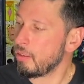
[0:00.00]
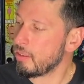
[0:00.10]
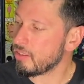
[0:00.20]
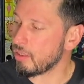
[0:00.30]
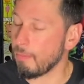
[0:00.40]

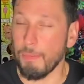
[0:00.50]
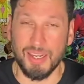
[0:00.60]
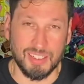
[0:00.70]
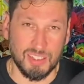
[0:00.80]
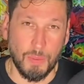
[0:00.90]
some
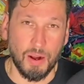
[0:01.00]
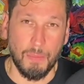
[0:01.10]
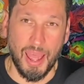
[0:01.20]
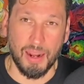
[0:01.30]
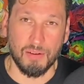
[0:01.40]
Amazing
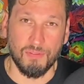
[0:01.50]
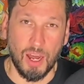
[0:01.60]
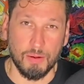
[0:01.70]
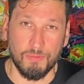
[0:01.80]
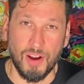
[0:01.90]
Spider-Man
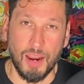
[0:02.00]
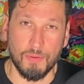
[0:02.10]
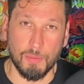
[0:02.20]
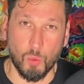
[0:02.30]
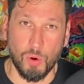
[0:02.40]
Volume 5
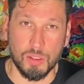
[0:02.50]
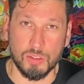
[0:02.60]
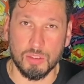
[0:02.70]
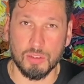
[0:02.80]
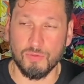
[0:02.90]

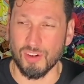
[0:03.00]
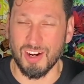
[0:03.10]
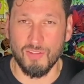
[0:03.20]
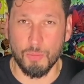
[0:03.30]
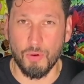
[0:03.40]
#1s for
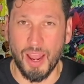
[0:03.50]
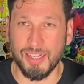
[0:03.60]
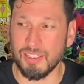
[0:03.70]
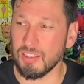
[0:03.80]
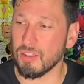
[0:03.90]
cover
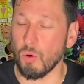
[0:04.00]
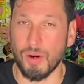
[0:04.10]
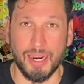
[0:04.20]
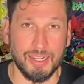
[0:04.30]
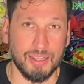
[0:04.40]
price. Thought
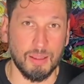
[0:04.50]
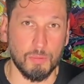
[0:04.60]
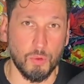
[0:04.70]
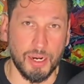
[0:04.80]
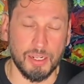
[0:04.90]
I'd get them
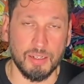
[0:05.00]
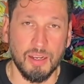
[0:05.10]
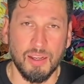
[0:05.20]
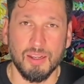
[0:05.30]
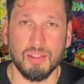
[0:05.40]
graded.
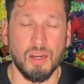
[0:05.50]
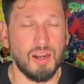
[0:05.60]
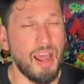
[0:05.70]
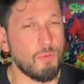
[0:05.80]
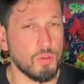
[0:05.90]
The
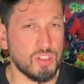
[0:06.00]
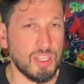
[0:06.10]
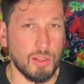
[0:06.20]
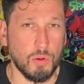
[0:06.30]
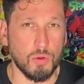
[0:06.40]
average
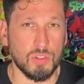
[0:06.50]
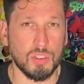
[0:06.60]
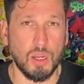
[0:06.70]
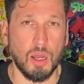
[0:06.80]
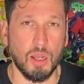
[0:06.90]
sales
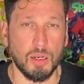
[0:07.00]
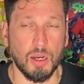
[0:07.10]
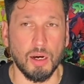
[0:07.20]
on